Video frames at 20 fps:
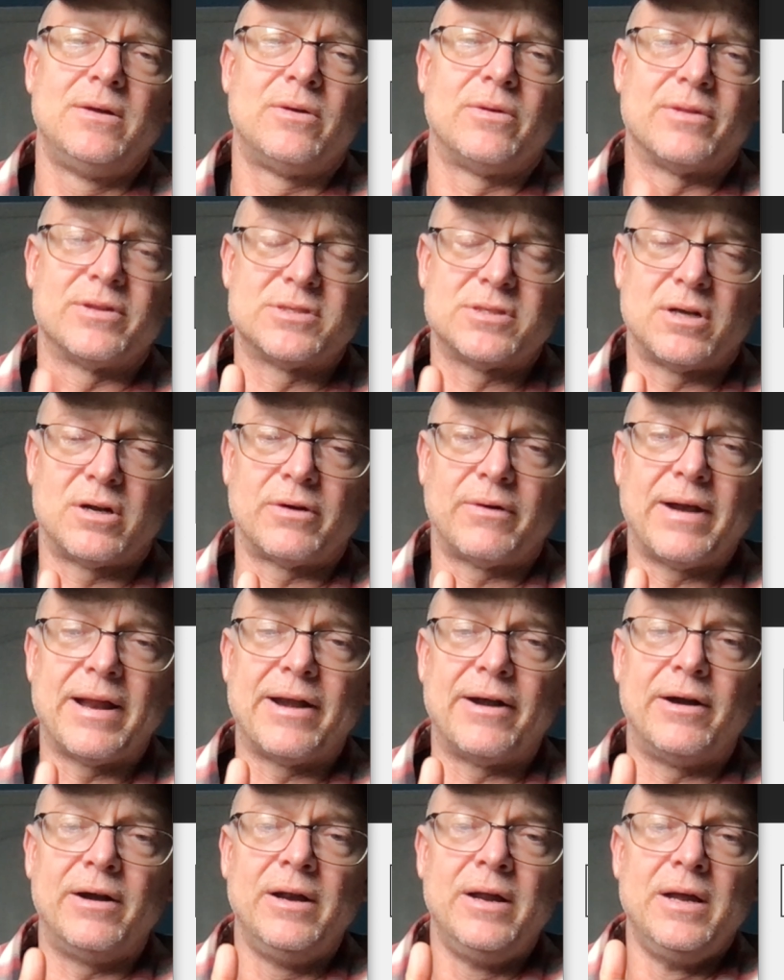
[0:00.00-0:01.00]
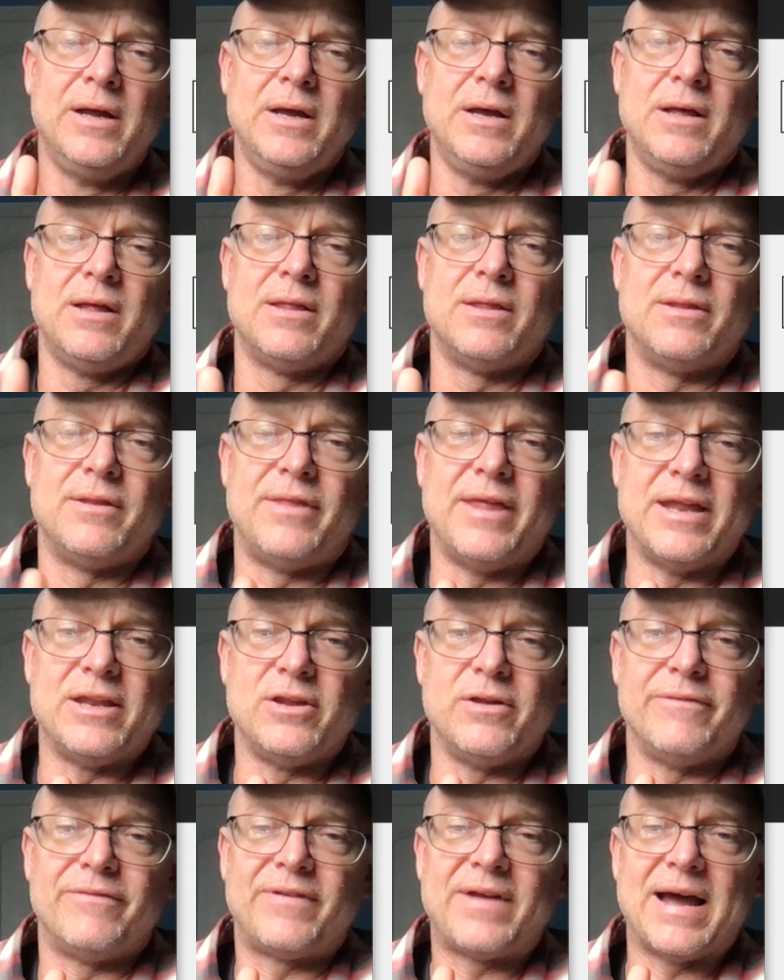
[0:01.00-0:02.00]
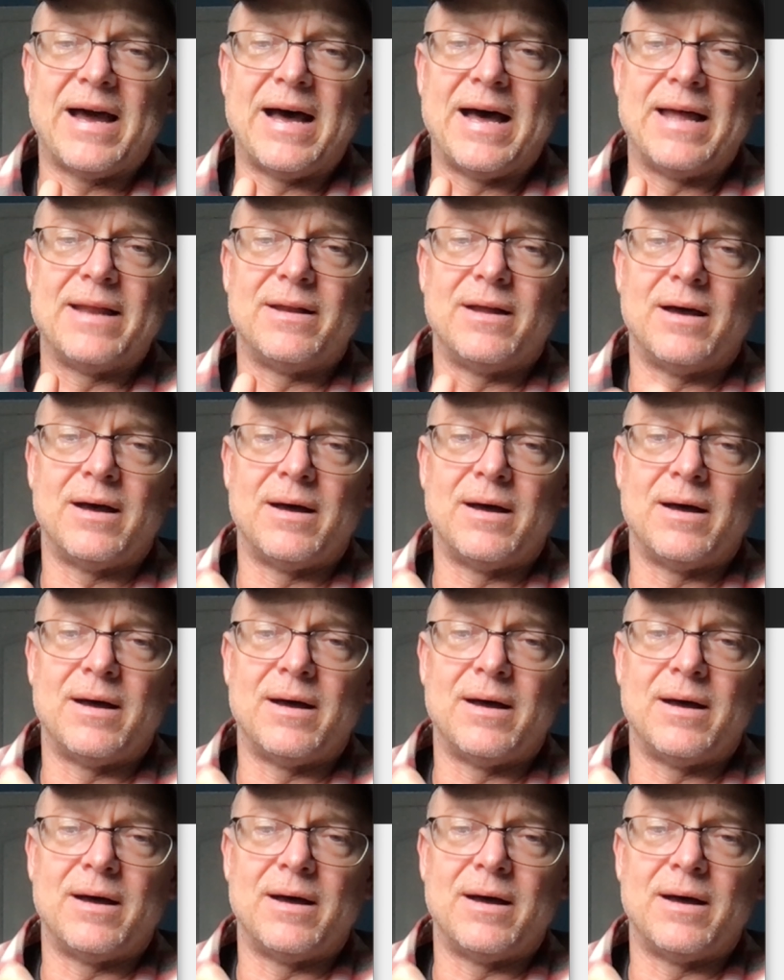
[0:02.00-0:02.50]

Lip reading: or the songwriter. Then you've got